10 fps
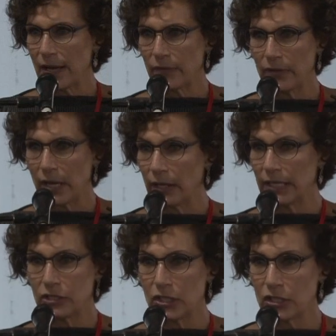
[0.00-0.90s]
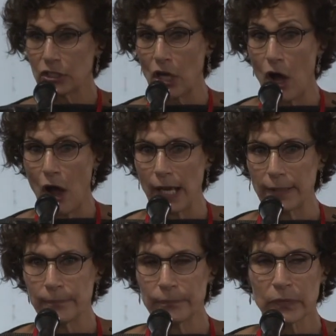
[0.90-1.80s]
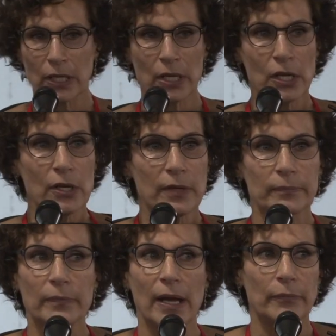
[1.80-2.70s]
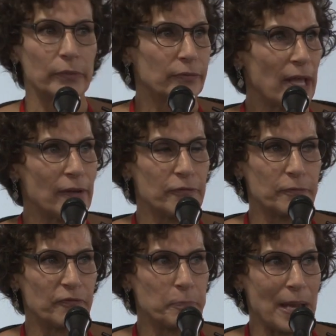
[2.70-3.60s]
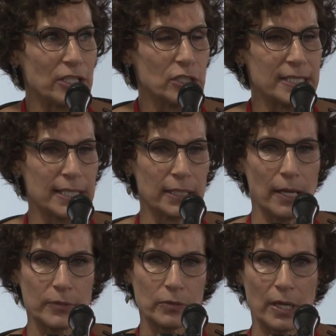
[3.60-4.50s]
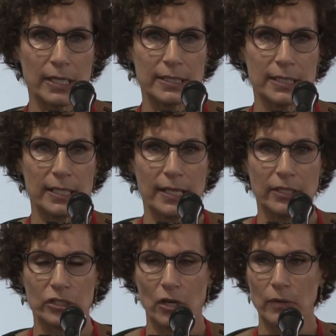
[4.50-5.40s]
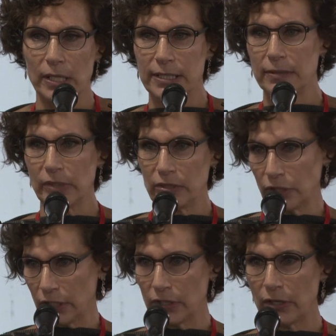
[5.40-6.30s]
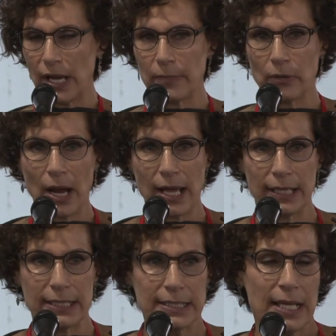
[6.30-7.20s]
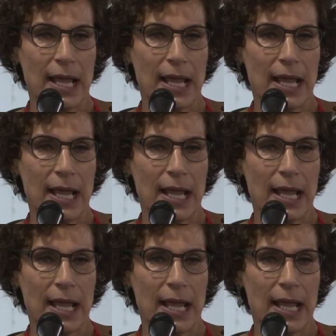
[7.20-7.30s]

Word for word: ever there. It's just gone. We have patients that come to us, and they show us, we look at their M R Is,